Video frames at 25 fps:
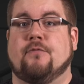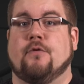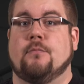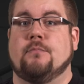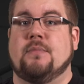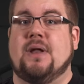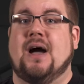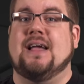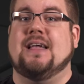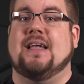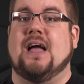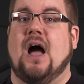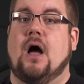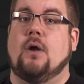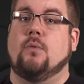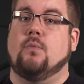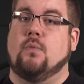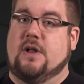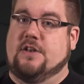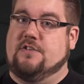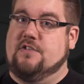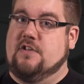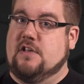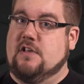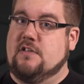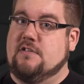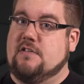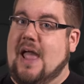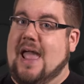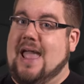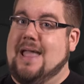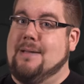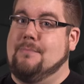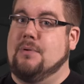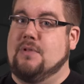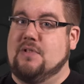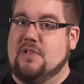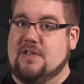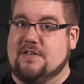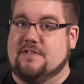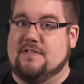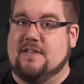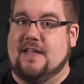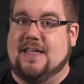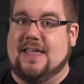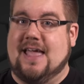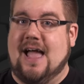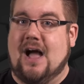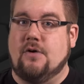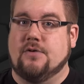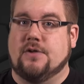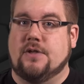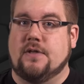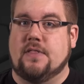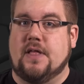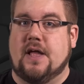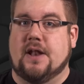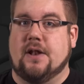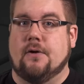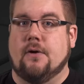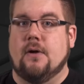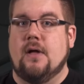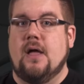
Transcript: from Nikon, which is a ballistic calculator.